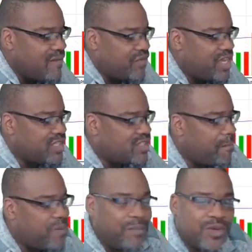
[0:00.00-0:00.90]
for getting
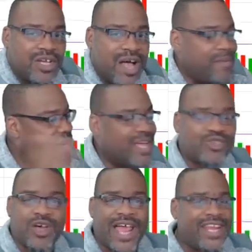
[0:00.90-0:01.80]
some people to come here.
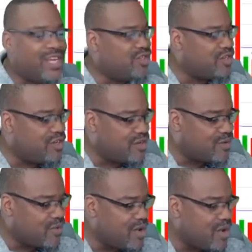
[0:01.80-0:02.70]
That's all I need you to
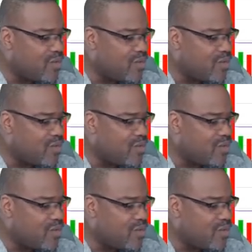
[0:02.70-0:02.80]
do.